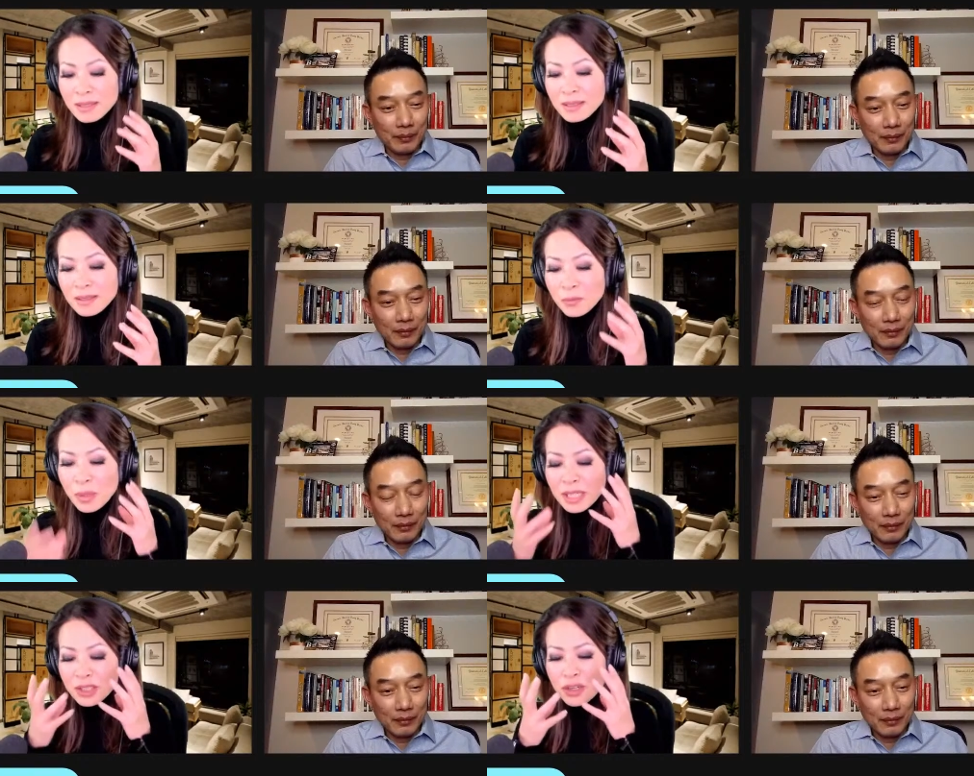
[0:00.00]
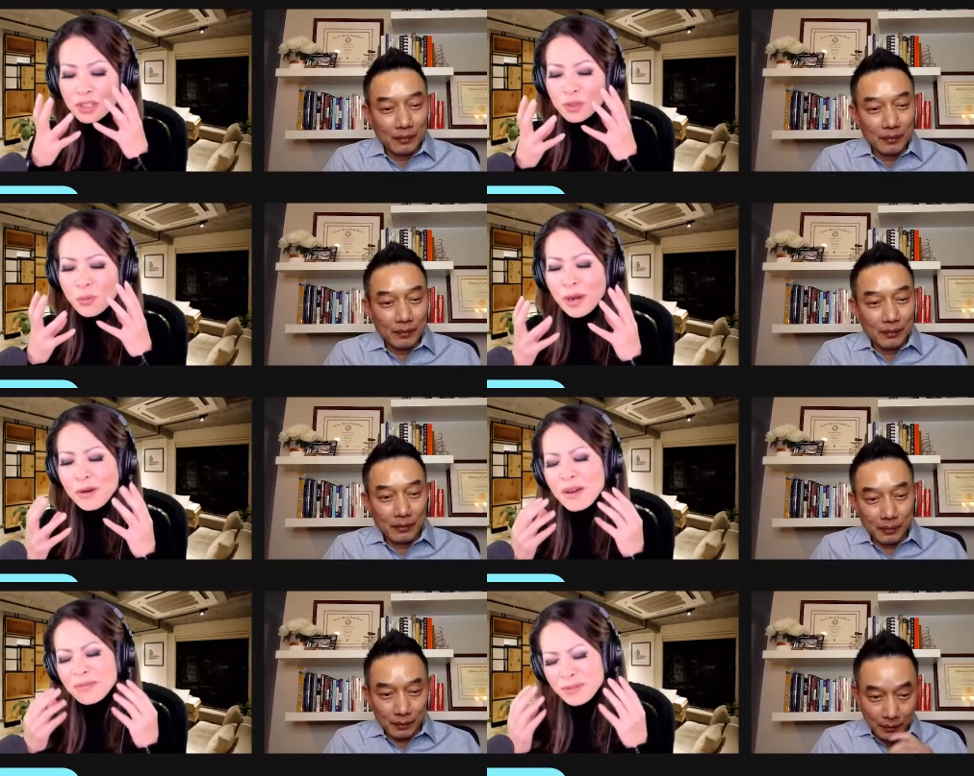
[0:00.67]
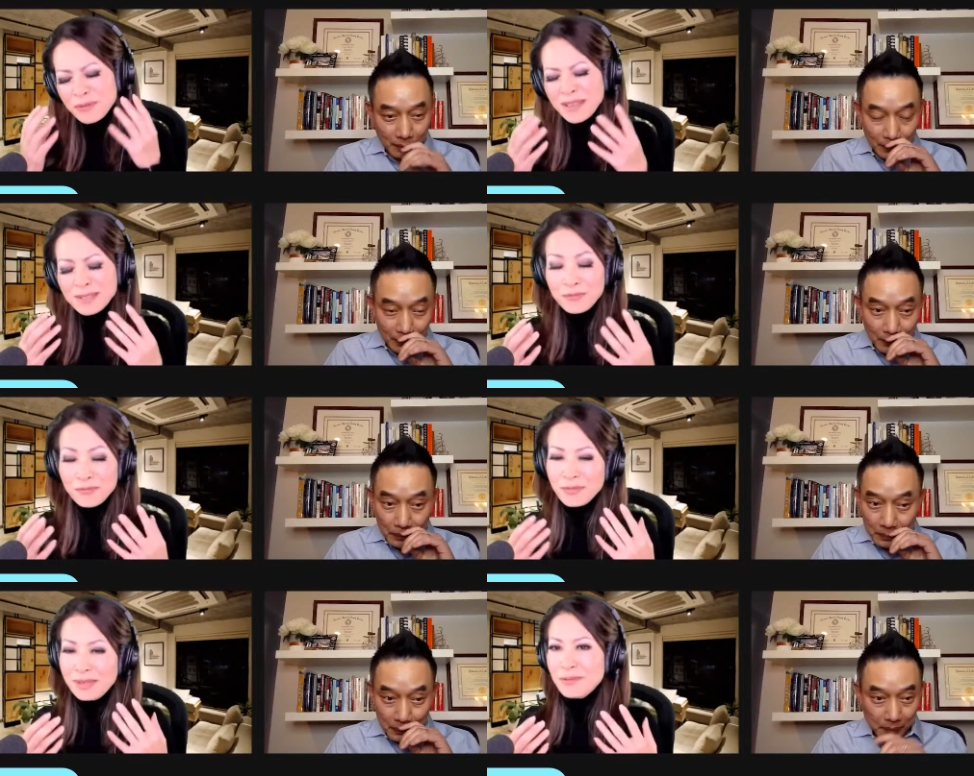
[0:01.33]
Speaker 1: when it starts to wear off your face,
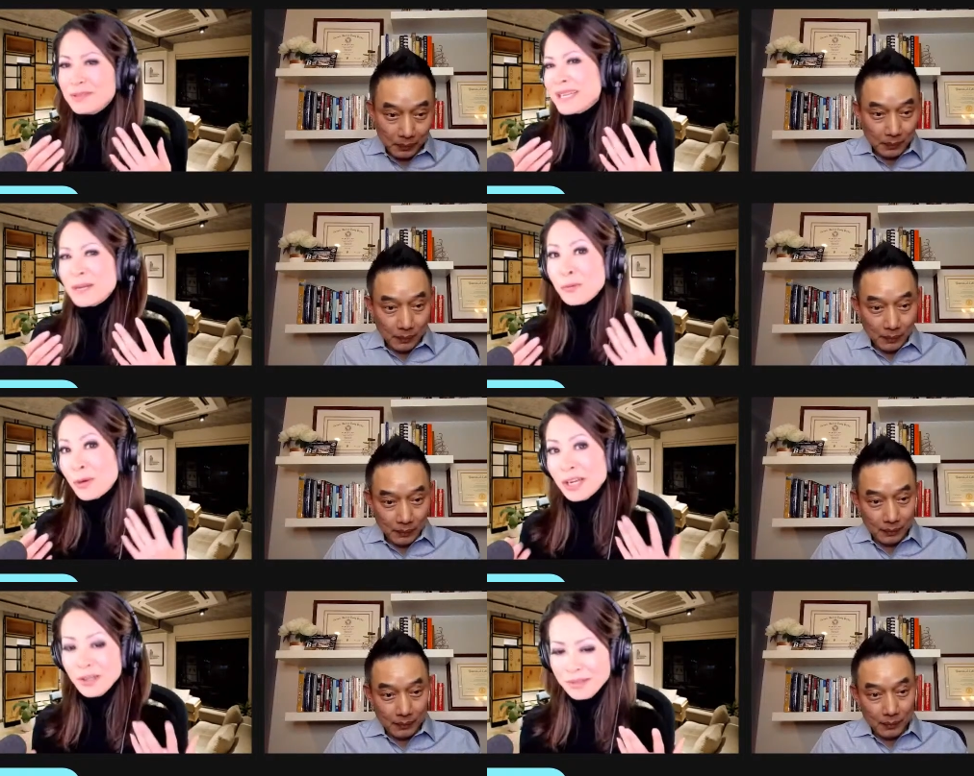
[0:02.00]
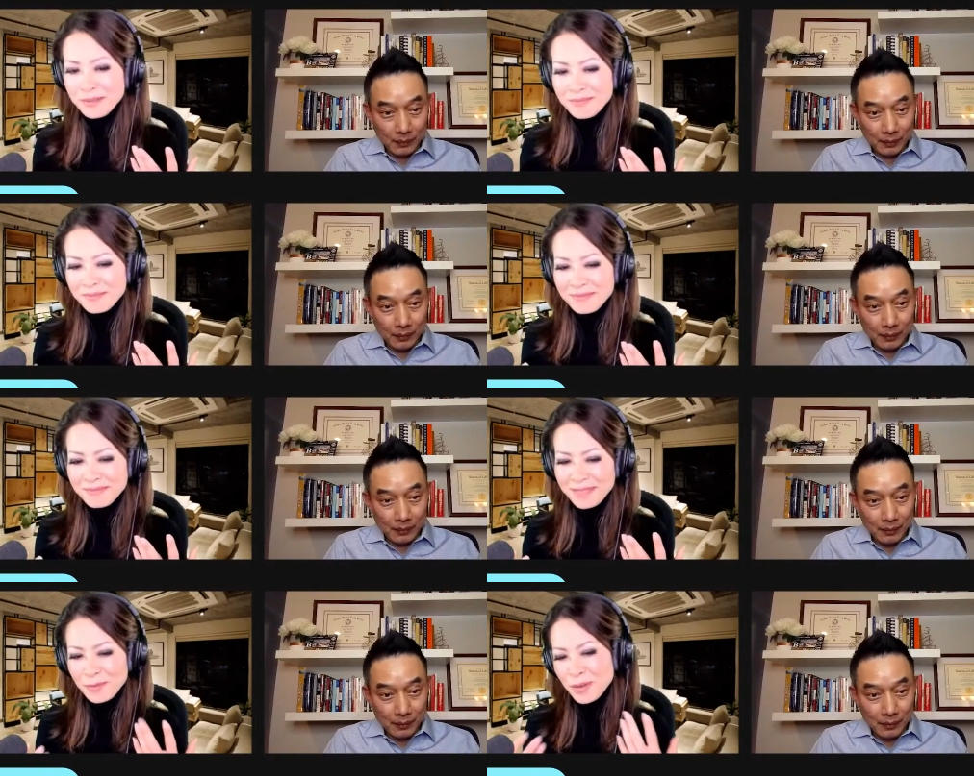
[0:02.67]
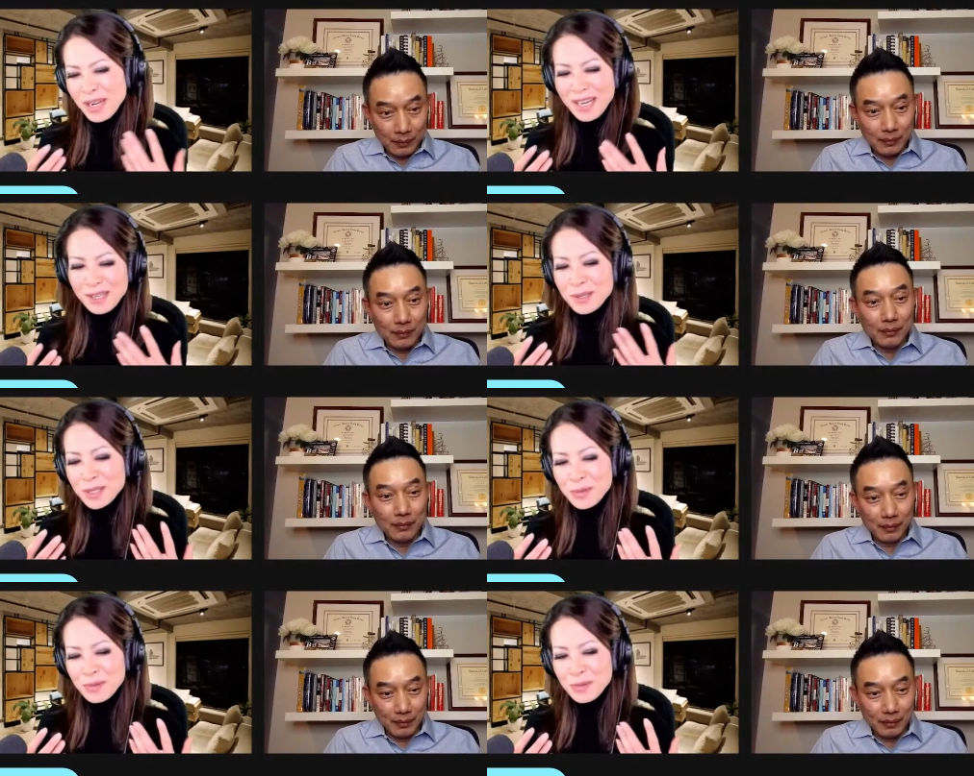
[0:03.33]
feels kind of weird. If you're not used
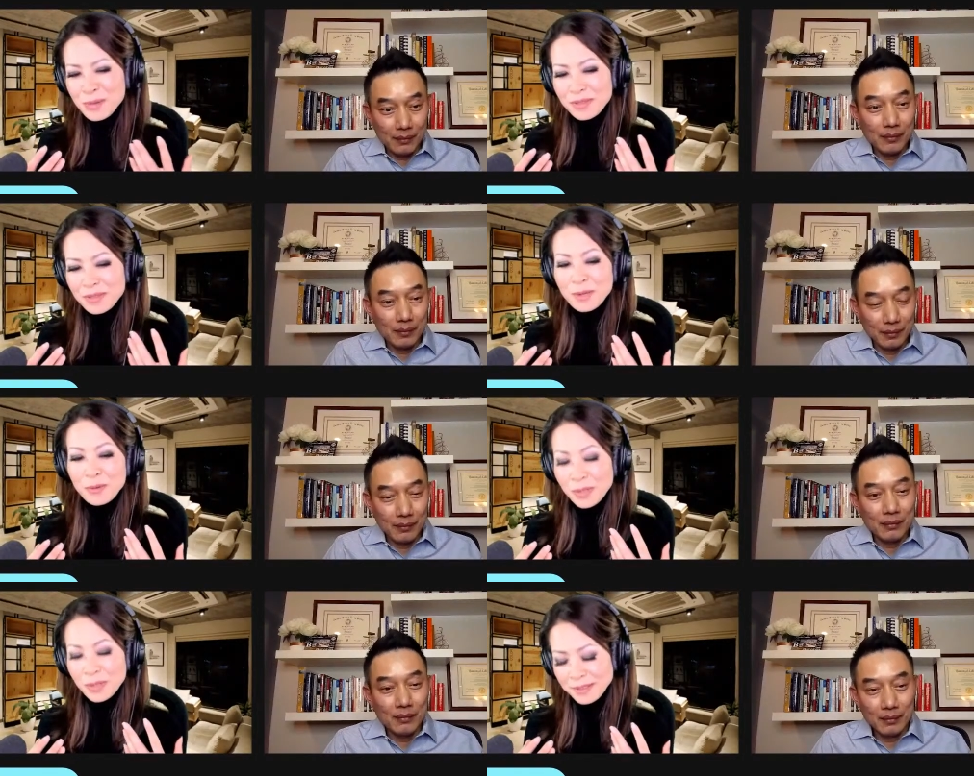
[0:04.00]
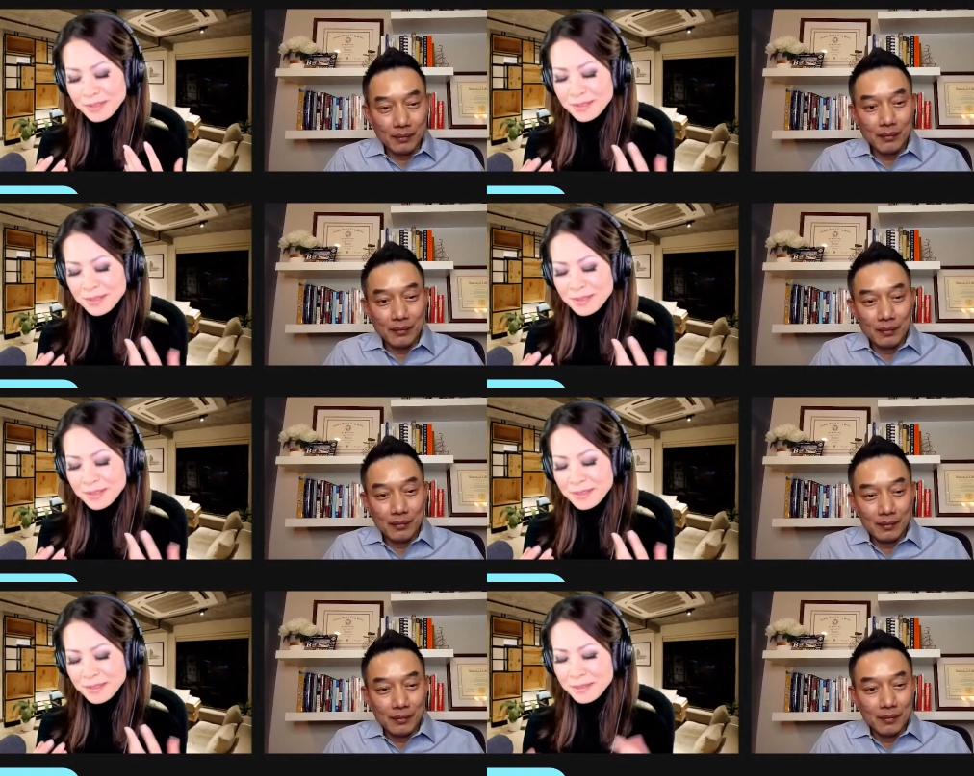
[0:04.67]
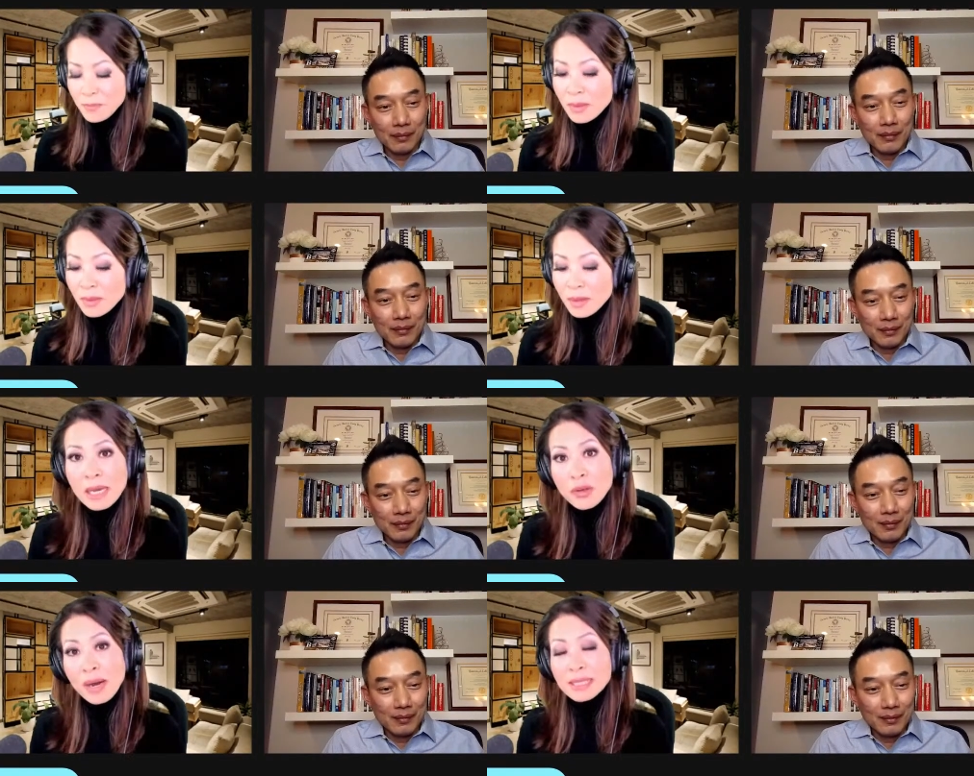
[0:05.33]
to it, it feels kind of mm. weird.
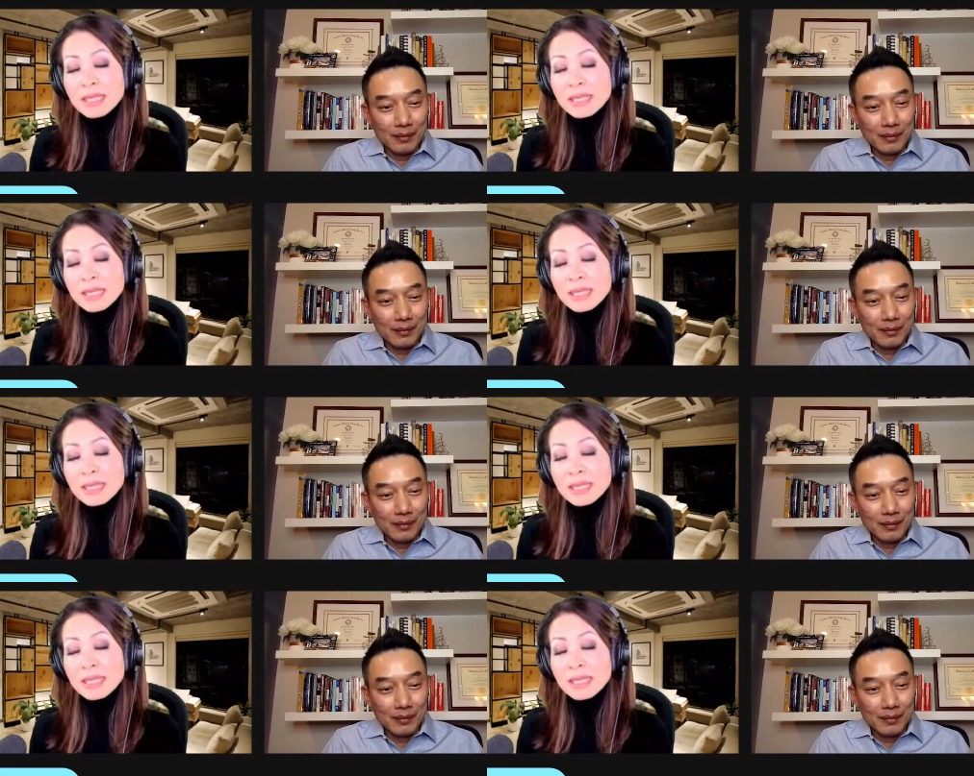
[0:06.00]
So I said,